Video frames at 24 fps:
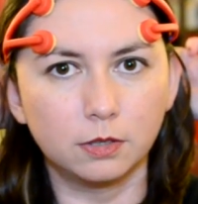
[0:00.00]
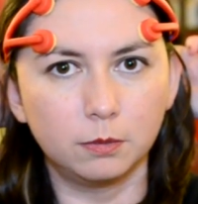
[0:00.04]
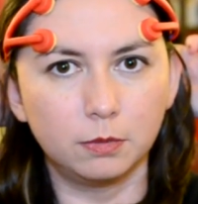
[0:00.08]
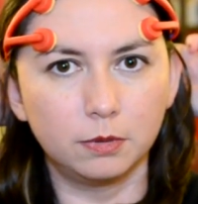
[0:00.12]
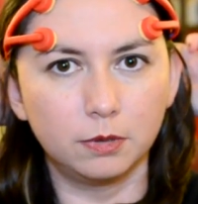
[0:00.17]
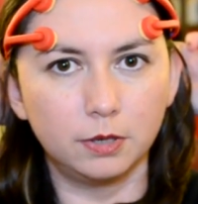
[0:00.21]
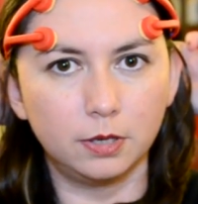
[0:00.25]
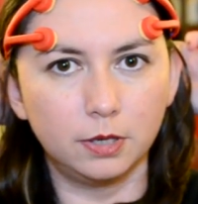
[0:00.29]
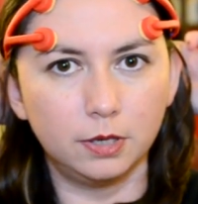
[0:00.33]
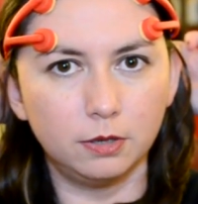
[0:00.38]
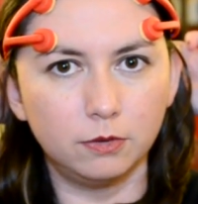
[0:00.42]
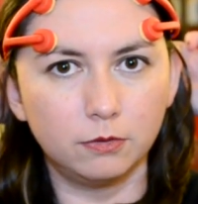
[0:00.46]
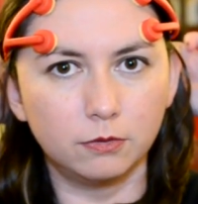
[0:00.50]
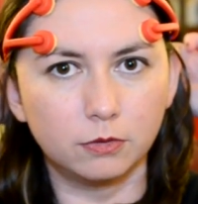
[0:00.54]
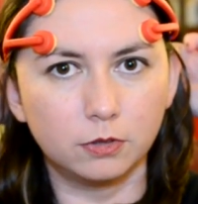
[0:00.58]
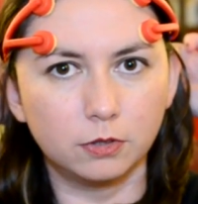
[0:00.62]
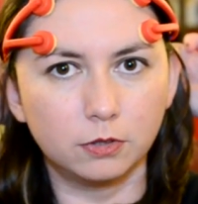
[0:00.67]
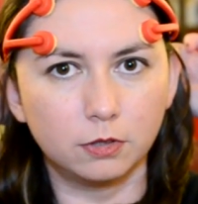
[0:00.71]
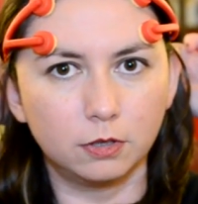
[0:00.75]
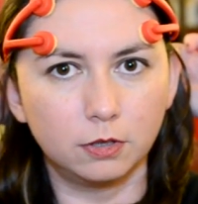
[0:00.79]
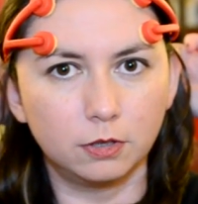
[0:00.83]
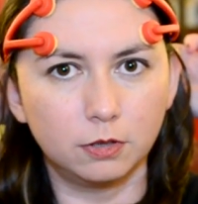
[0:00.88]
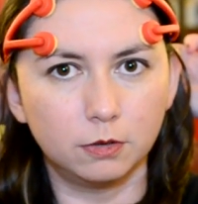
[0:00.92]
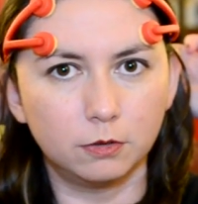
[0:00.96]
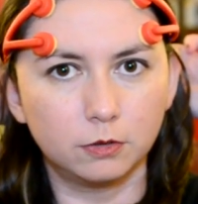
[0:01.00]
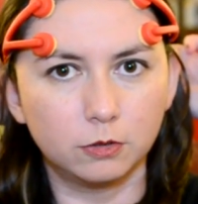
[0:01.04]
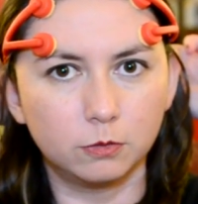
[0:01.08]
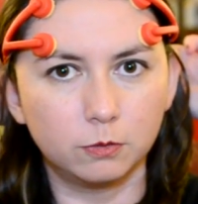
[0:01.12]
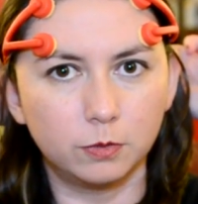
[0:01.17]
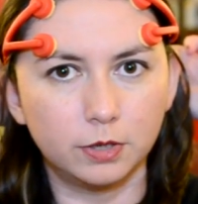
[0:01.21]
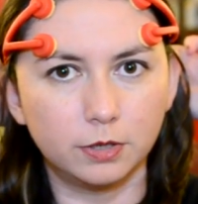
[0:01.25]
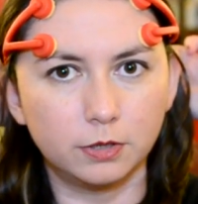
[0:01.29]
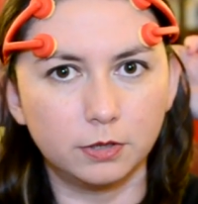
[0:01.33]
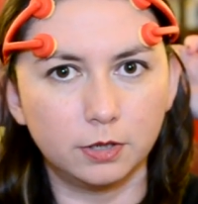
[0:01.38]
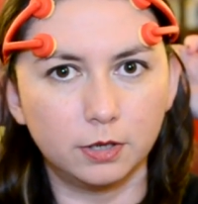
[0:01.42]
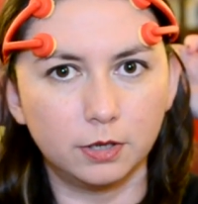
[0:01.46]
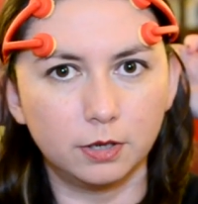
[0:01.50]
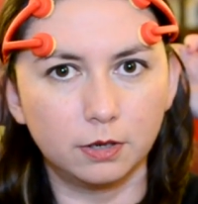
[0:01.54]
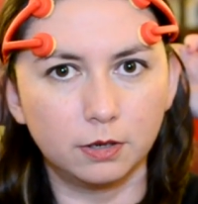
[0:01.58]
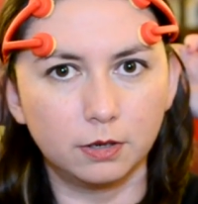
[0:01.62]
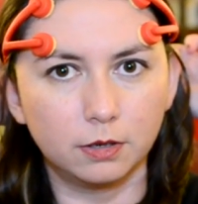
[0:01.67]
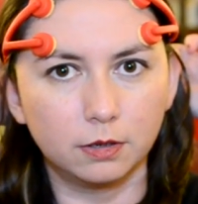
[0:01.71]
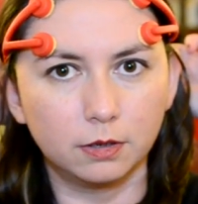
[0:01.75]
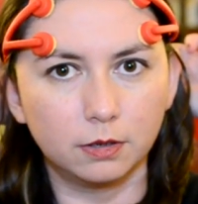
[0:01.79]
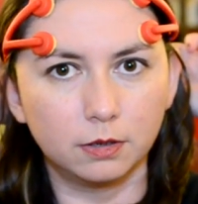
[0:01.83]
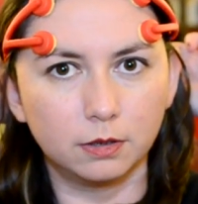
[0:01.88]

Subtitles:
I believe. There's a little switch here